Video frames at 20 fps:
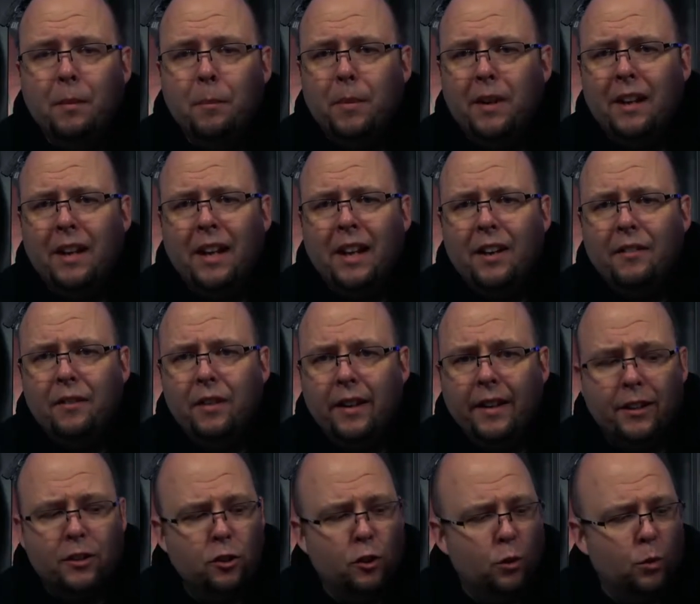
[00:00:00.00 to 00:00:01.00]
but I have
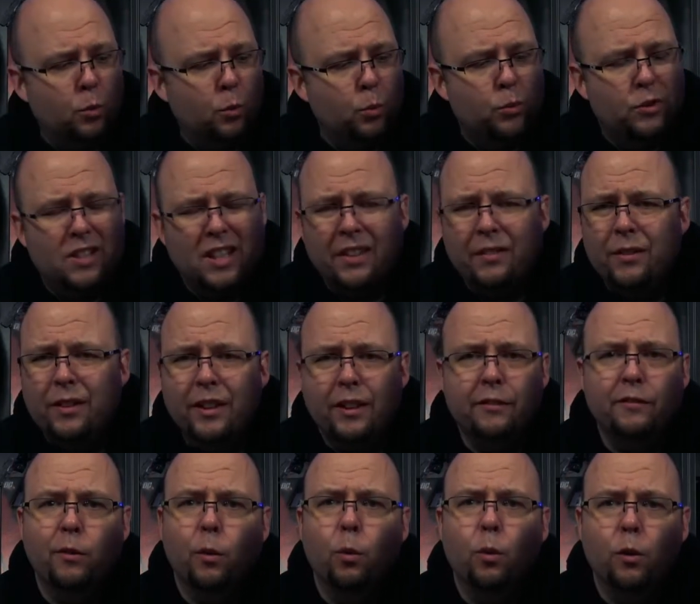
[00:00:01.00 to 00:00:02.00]
like
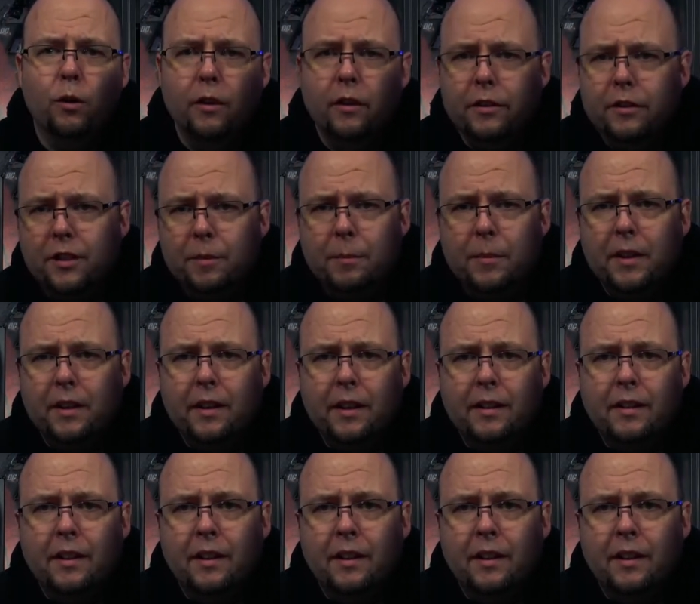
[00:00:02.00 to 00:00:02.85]
274 or something like